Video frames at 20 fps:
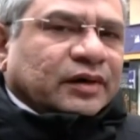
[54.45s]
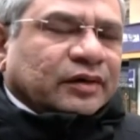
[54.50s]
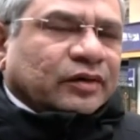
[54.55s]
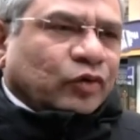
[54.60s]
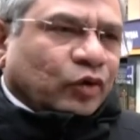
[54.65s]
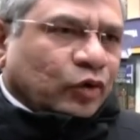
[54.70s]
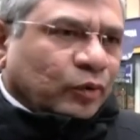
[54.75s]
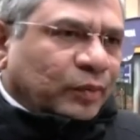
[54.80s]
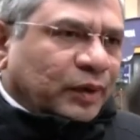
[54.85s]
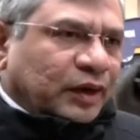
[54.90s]

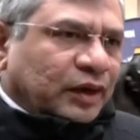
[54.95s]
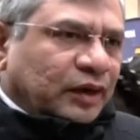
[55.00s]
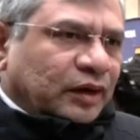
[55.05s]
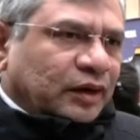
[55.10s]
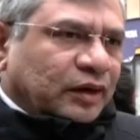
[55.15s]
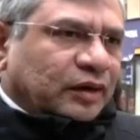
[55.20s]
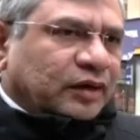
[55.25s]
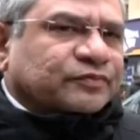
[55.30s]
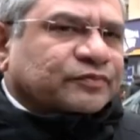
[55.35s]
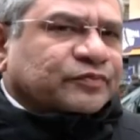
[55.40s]

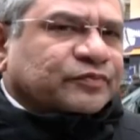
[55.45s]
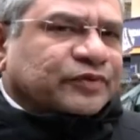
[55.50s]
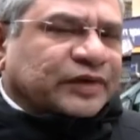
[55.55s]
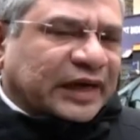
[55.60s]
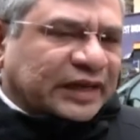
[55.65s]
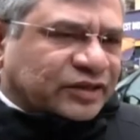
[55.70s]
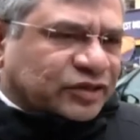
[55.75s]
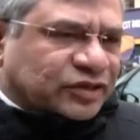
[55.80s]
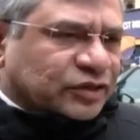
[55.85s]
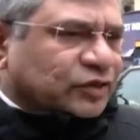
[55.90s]
global
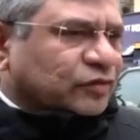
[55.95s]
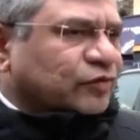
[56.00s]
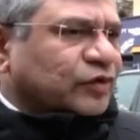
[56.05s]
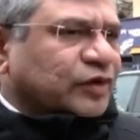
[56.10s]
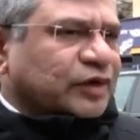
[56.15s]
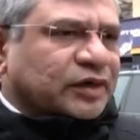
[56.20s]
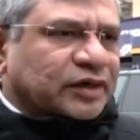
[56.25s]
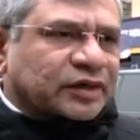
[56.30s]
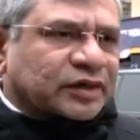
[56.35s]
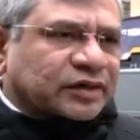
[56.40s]
financial
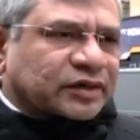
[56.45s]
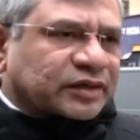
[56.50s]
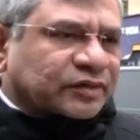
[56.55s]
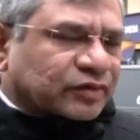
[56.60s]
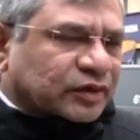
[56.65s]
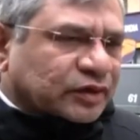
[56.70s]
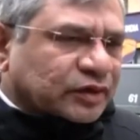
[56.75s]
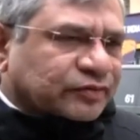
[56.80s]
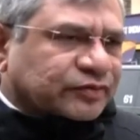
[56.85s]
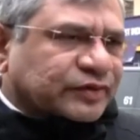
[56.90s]
world, the
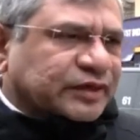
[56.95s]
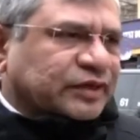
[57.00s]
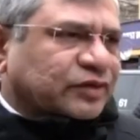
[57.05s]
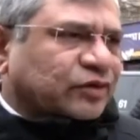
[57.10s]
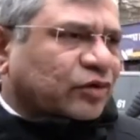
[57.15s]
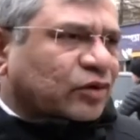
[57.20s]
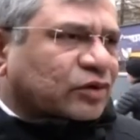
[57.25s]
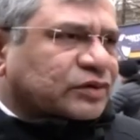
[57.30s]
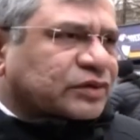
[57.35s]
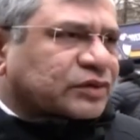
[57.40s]
world of
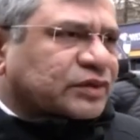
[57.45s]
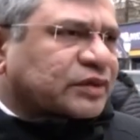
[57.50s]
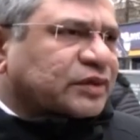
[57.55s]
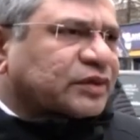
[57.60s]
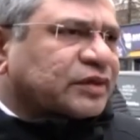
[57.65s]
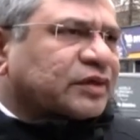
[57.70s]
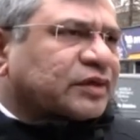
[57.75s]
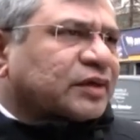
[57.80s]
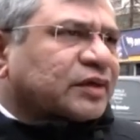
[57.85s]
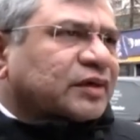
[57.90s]

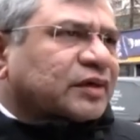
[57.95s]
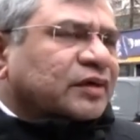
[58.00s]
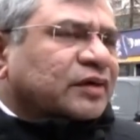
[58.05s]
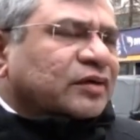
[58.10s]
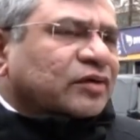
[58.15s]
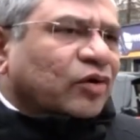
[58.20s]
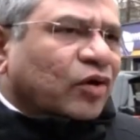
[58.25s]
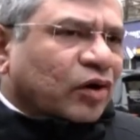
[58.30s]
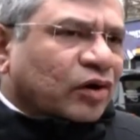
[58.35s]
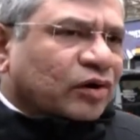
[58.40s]
technology,
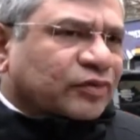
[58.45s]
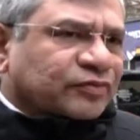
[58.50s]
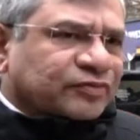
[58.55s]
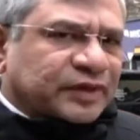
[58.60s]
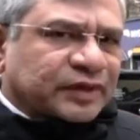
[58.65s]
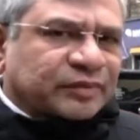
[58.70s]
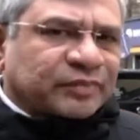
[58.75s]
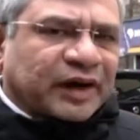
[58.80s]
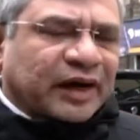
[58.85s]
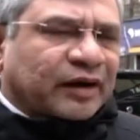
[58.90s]
all of
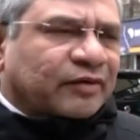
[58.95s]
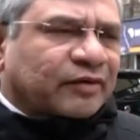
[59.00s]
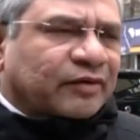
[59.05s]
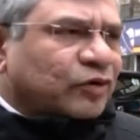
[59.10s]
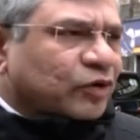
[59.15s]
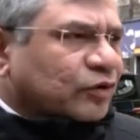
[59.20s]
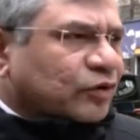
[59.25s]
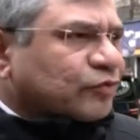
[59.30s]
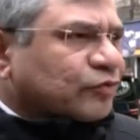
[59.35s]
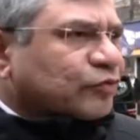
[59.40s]
them have a lot of